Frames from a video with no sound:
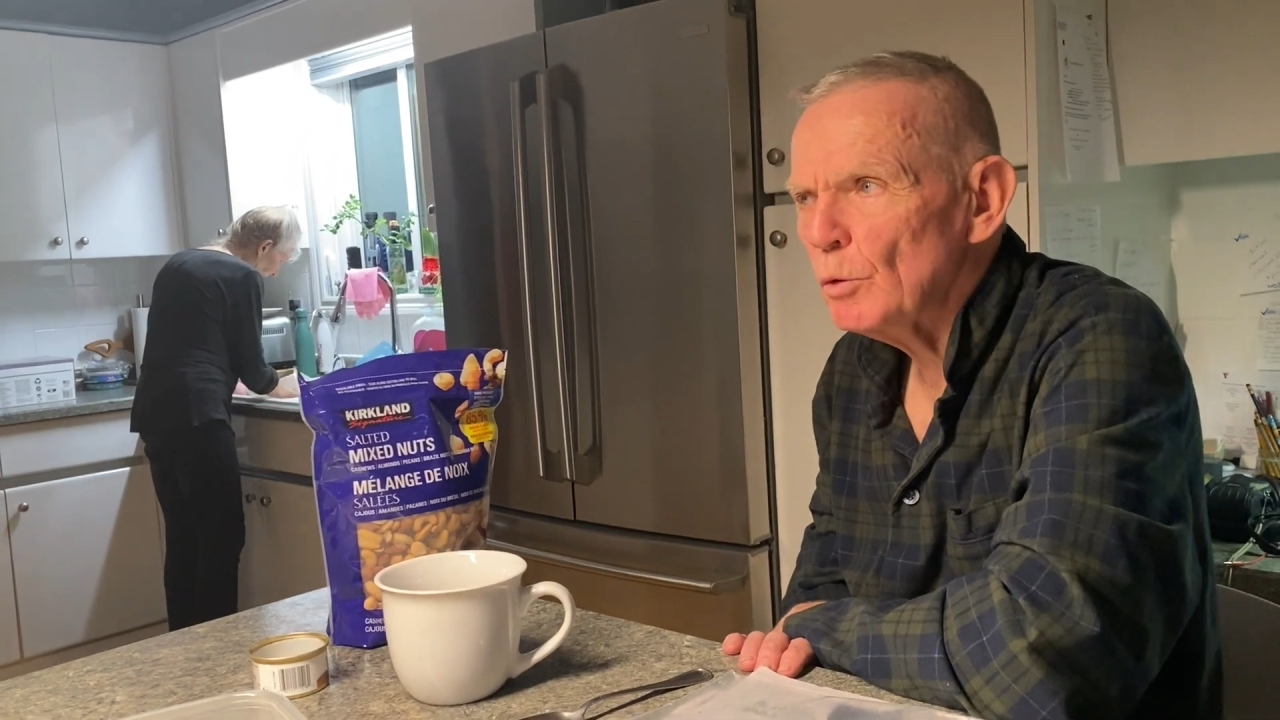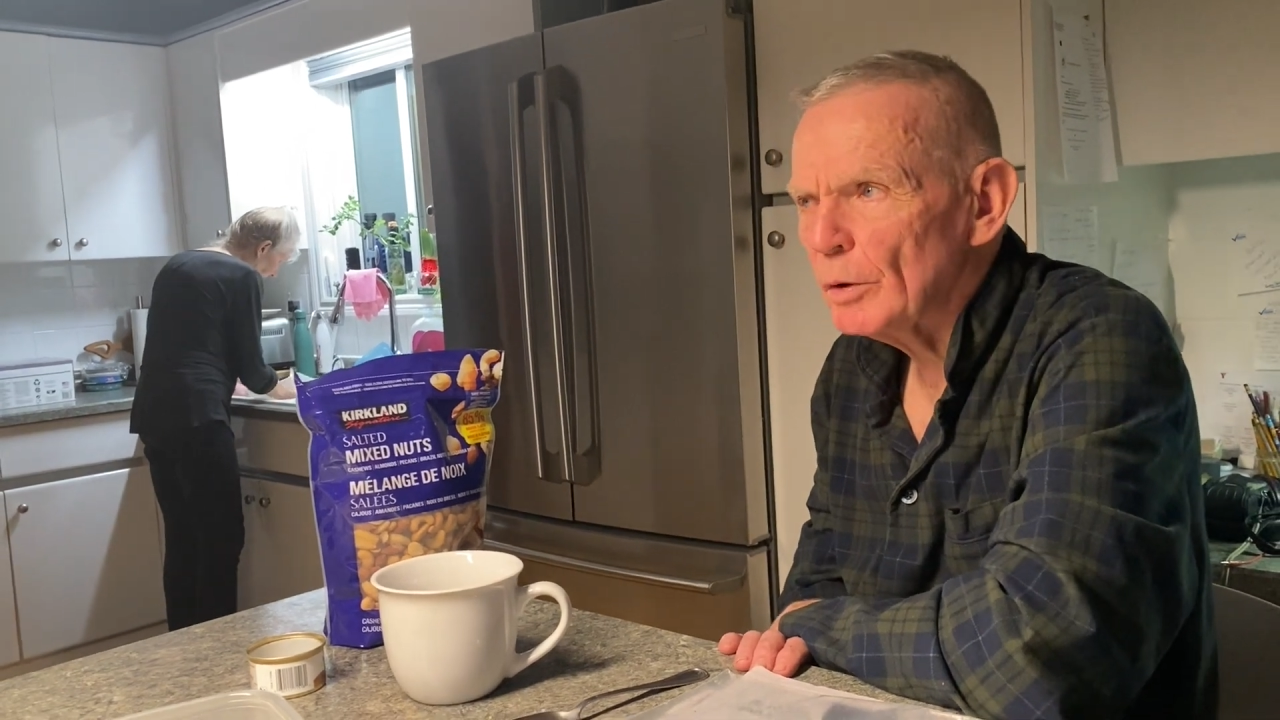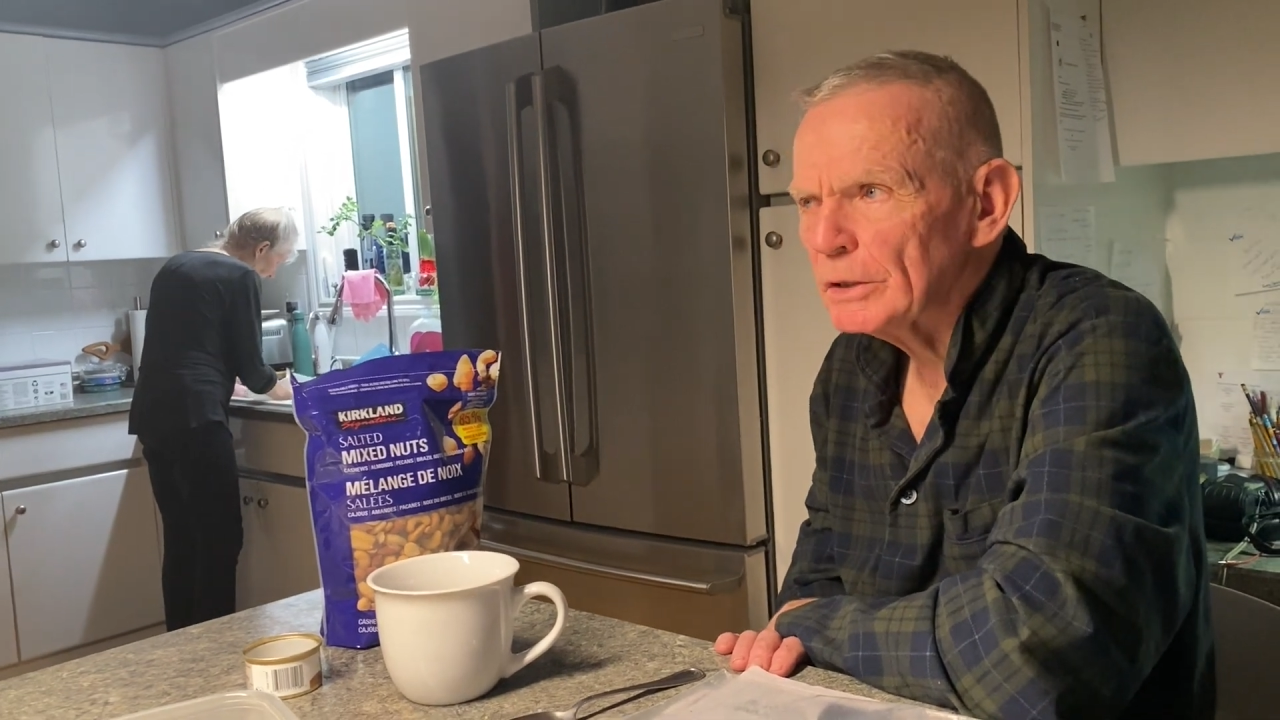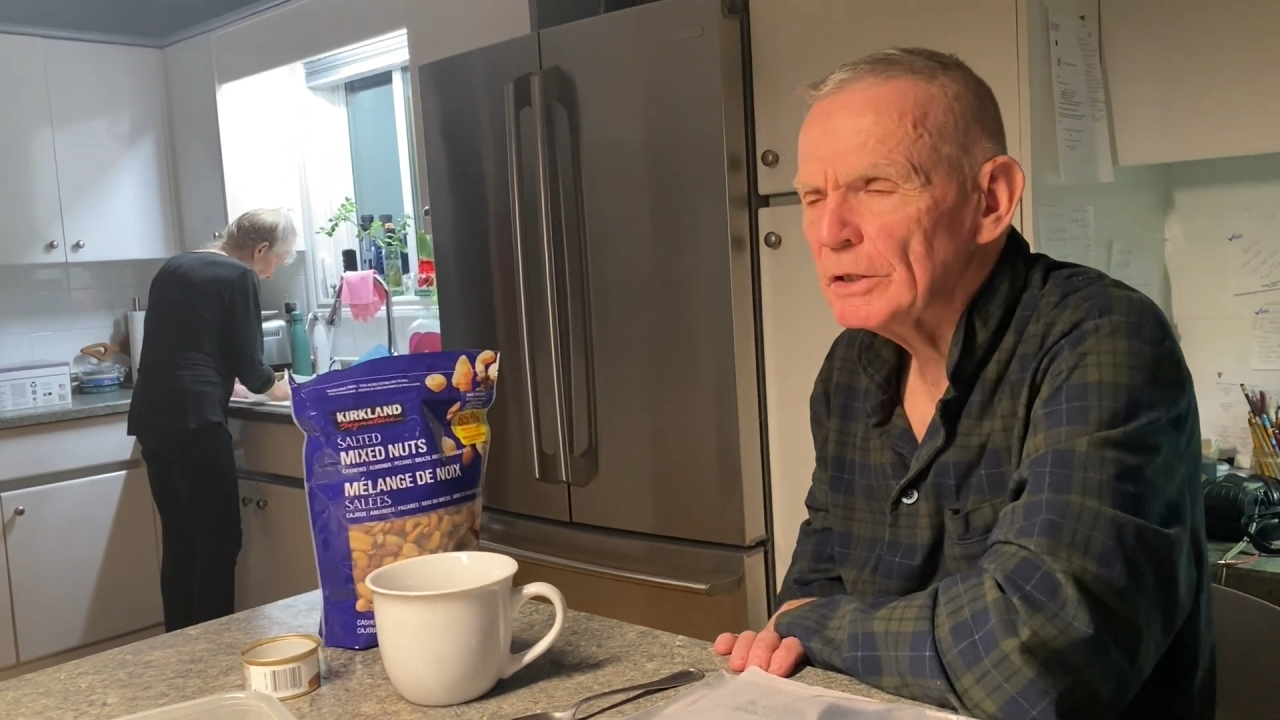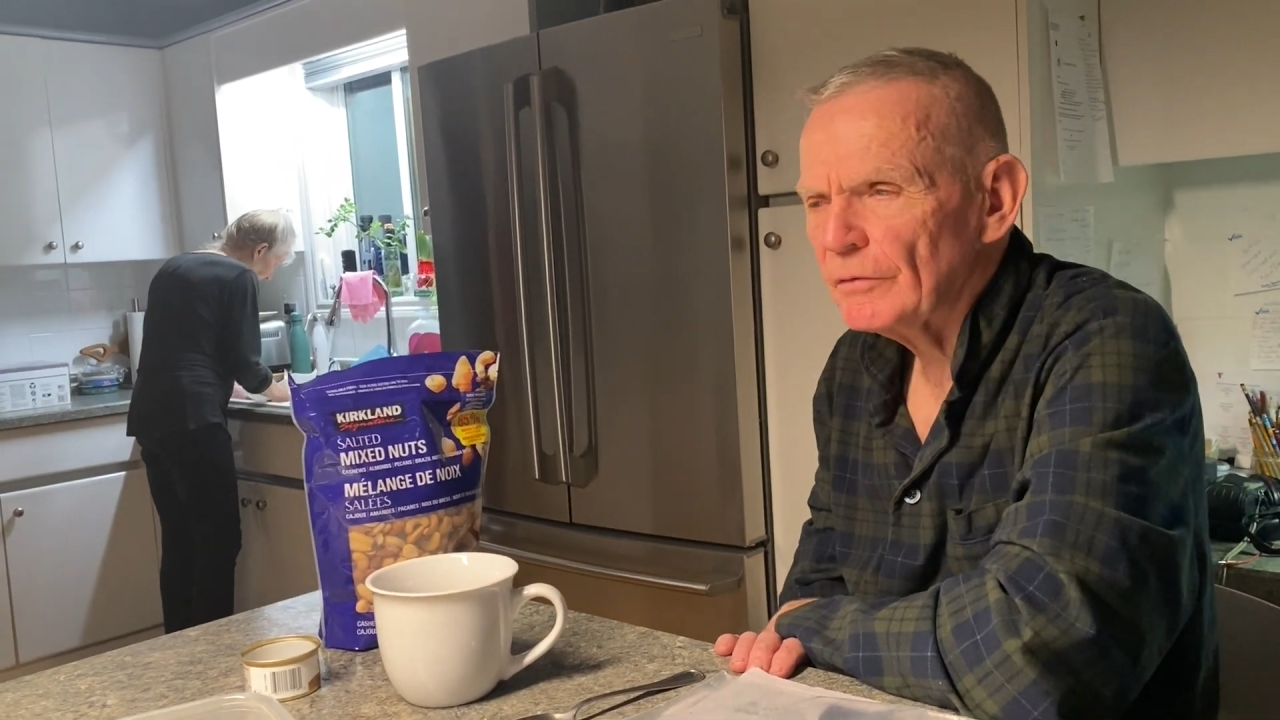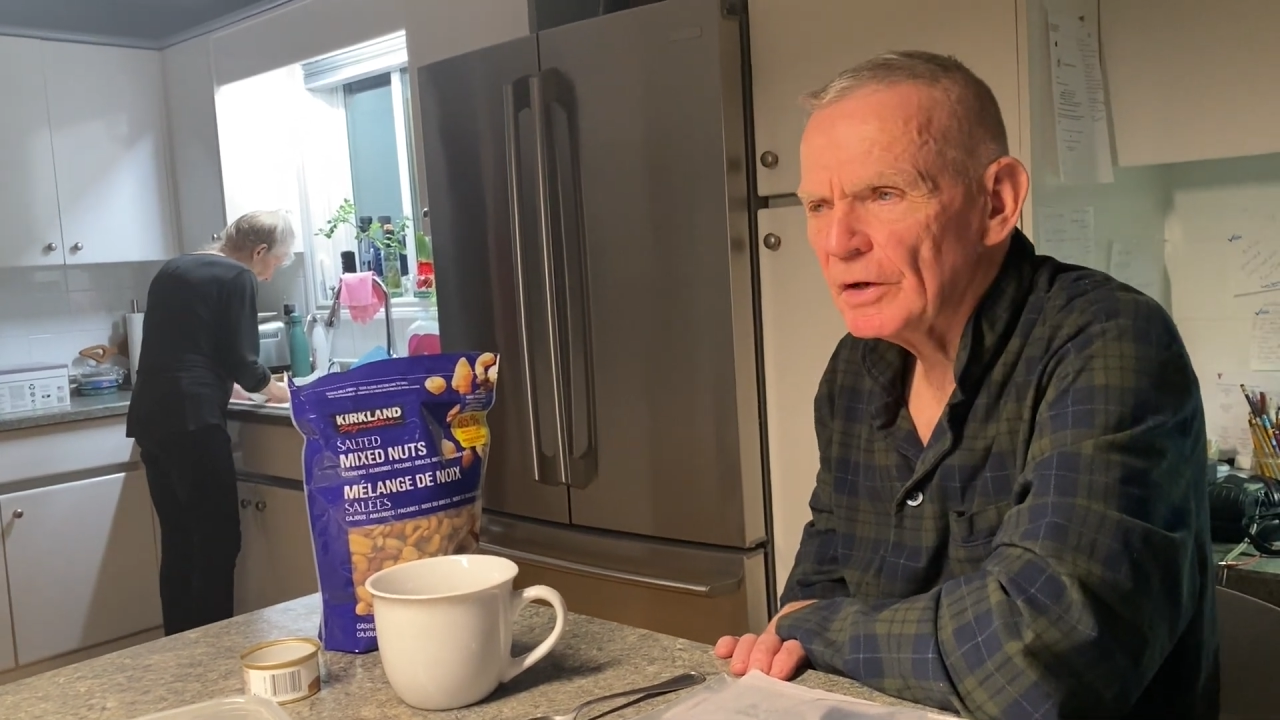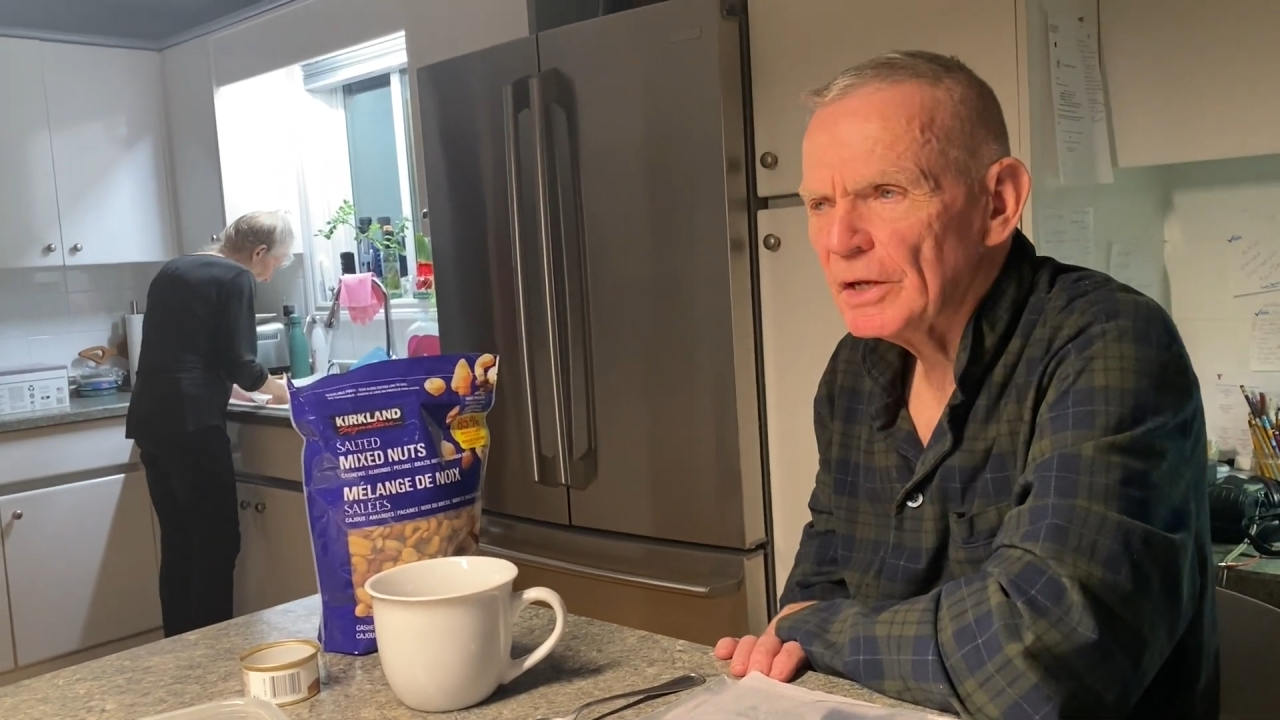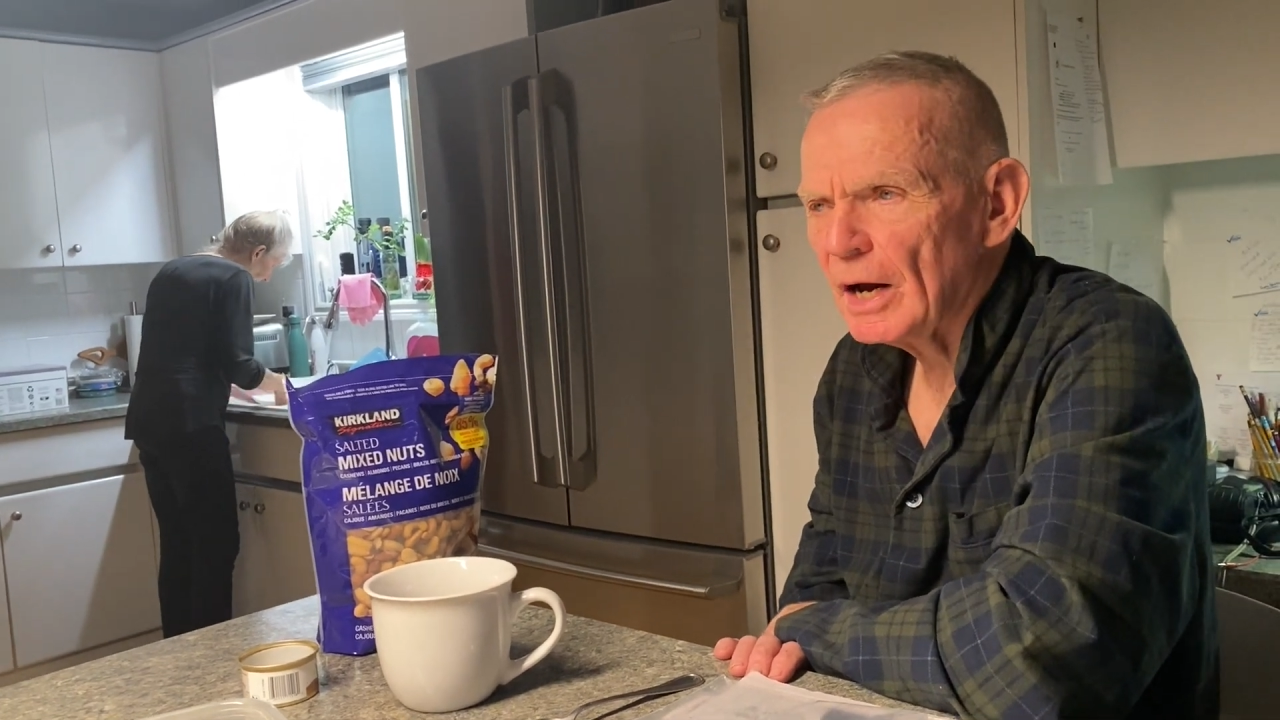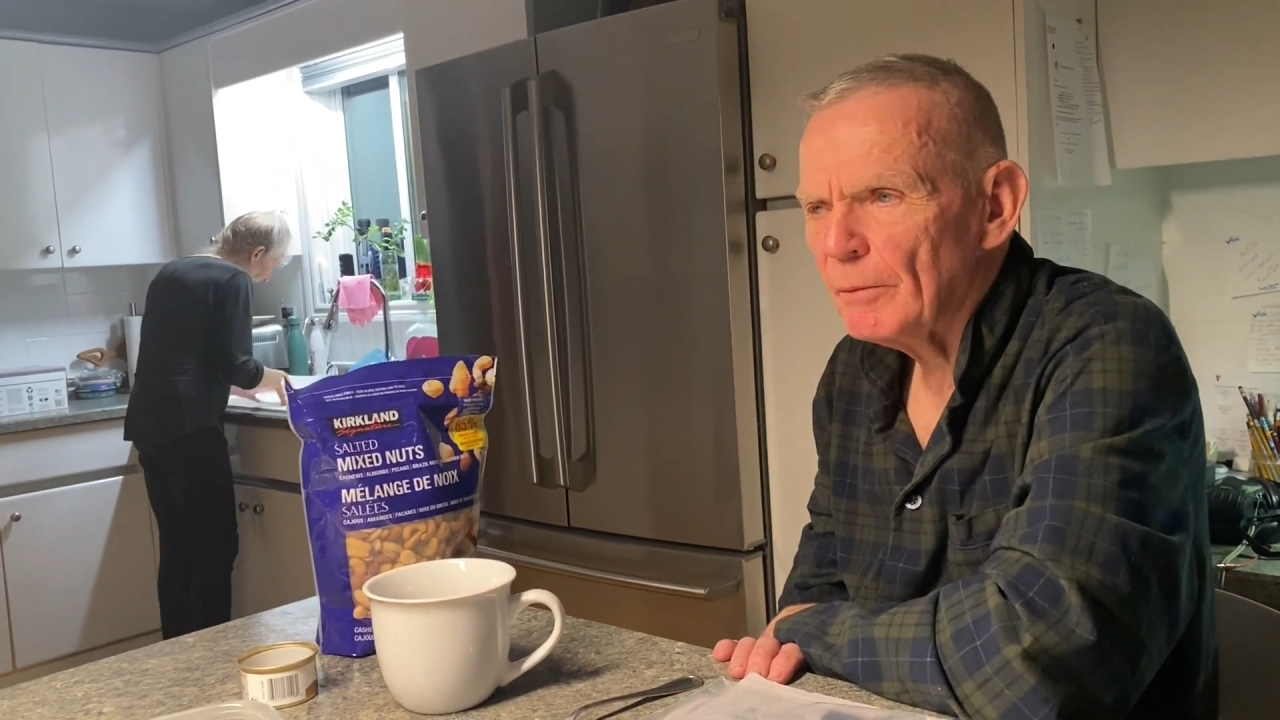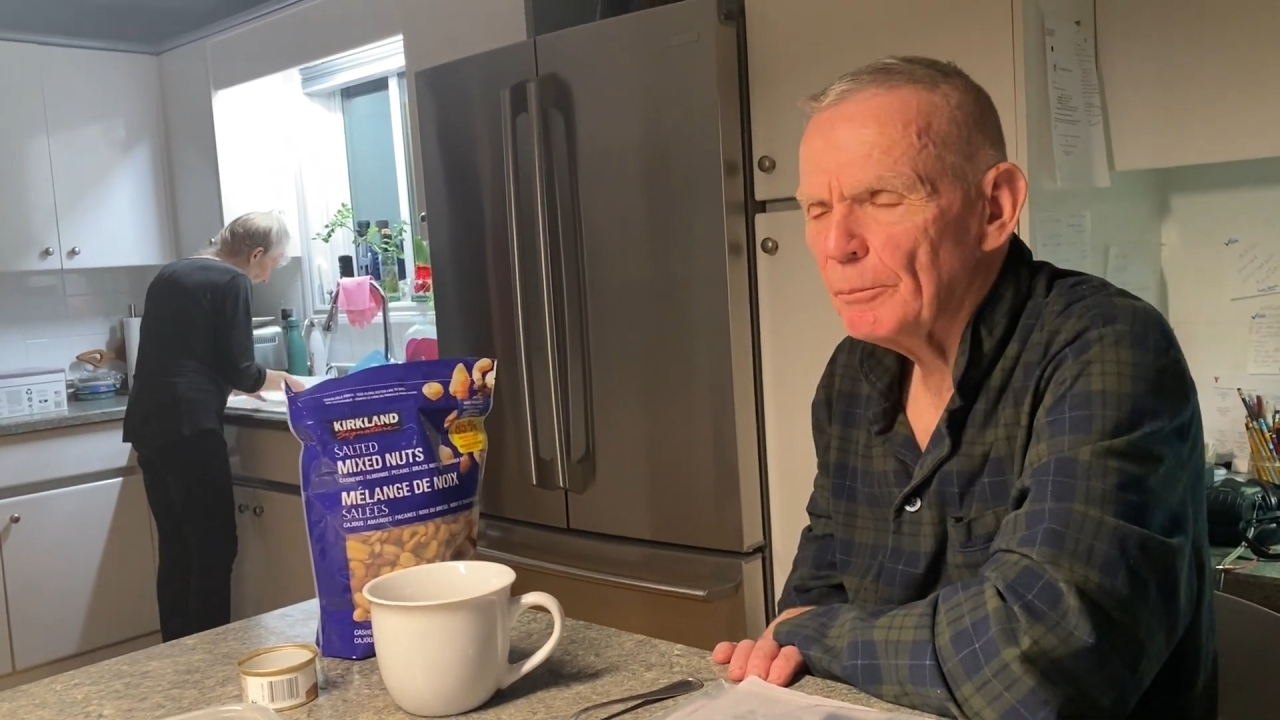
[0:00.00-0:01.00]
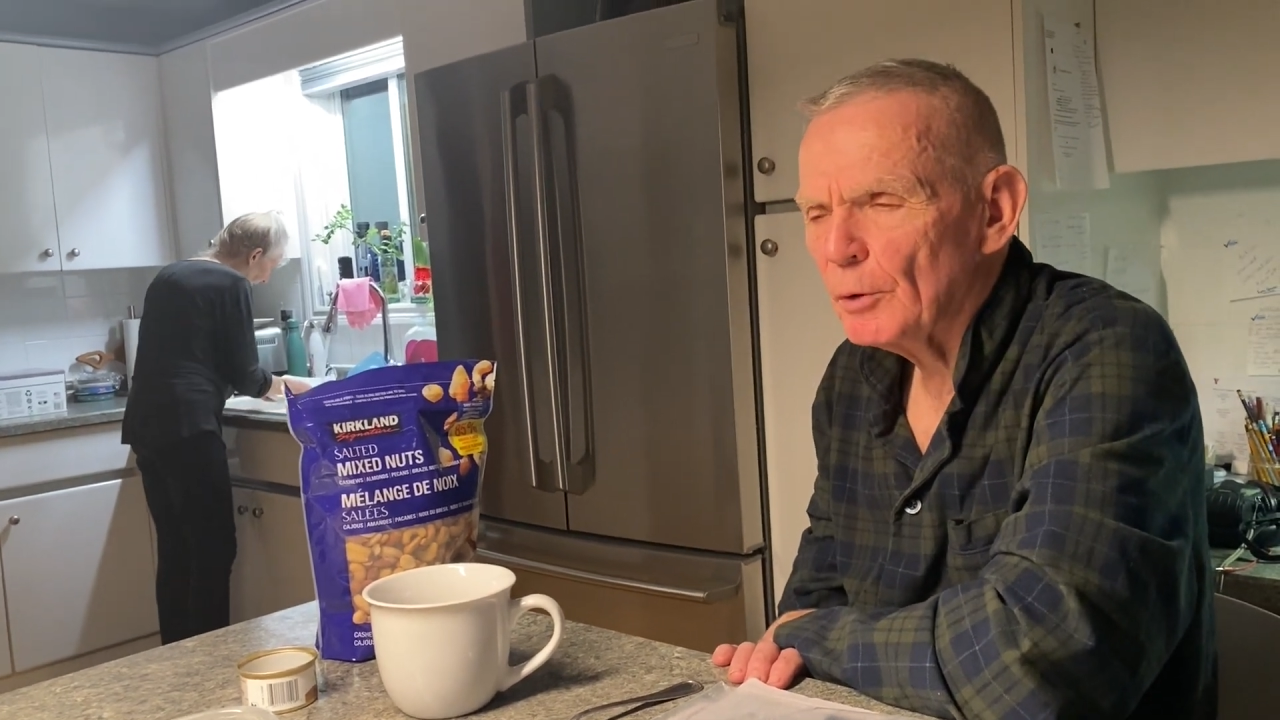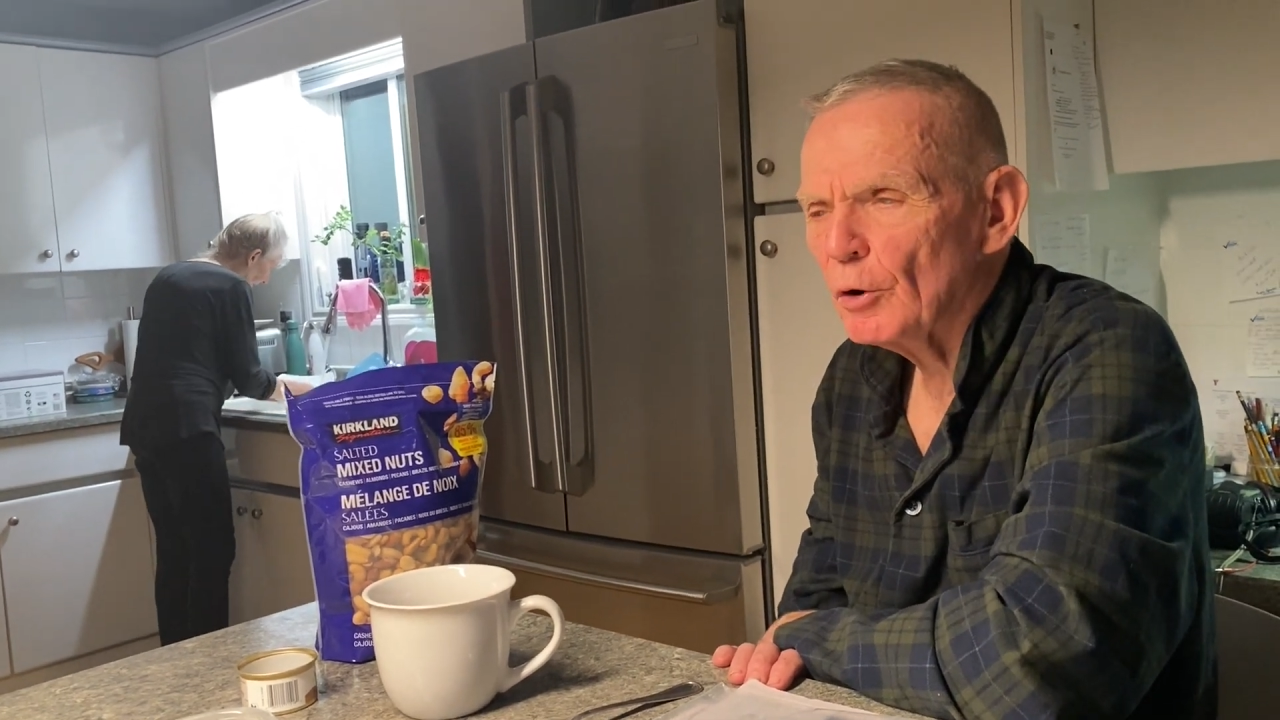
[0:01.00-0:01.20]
worked at the dump